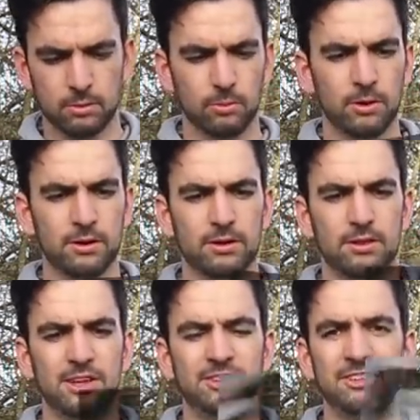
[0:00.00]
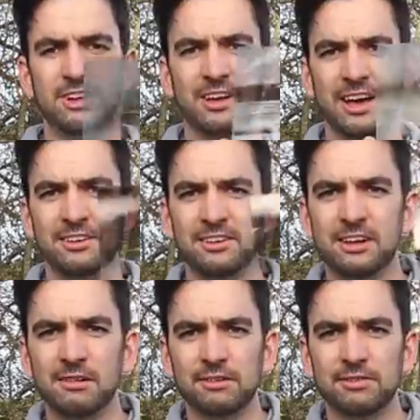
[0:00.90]
well this is a
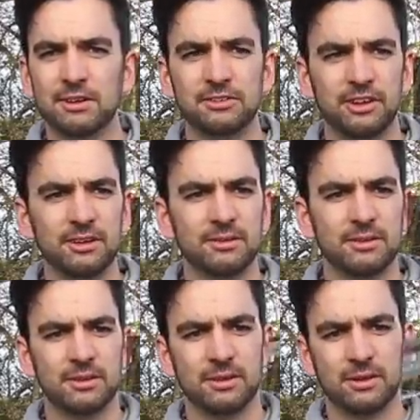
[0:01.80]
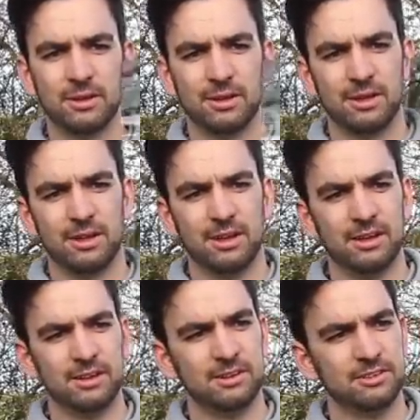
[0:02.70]
ND grad filter
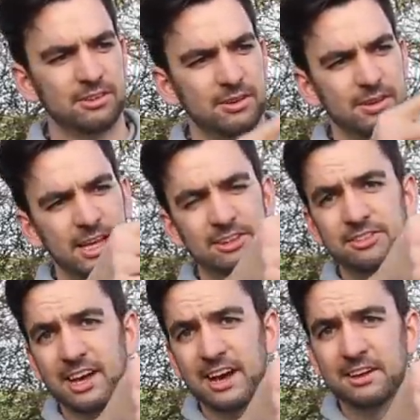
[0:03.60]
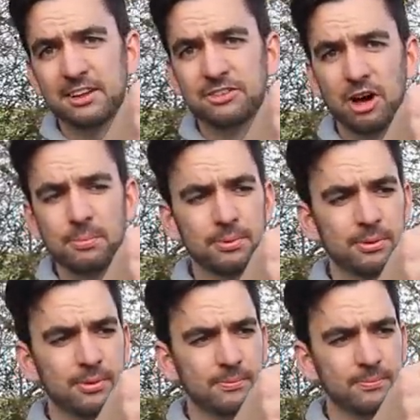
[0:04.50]
and it's dark at the top
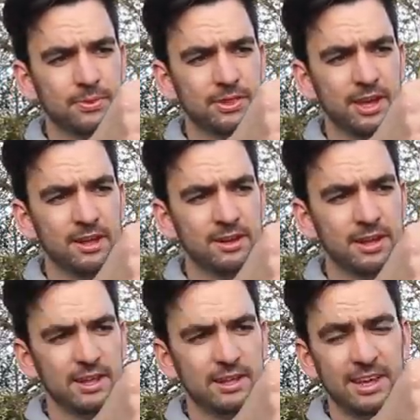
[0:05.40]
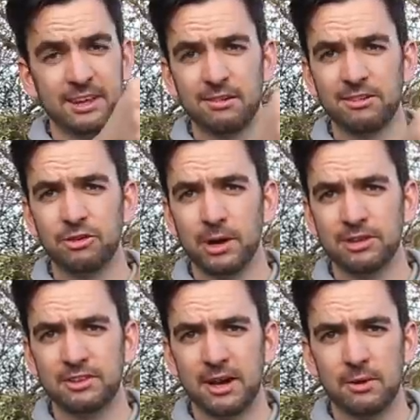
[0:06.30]
then it
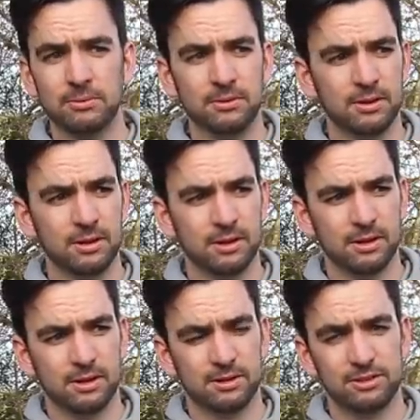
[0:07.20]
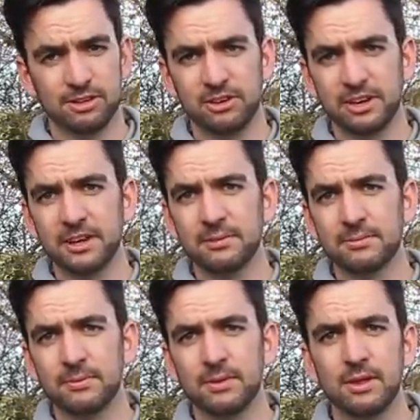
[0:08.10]
graduates down to clear
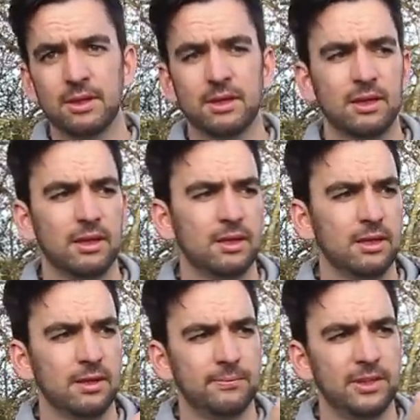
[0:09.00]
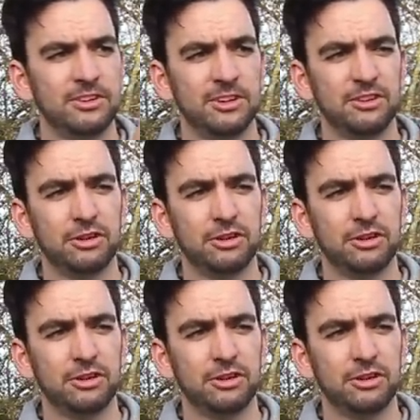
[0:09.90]
this is a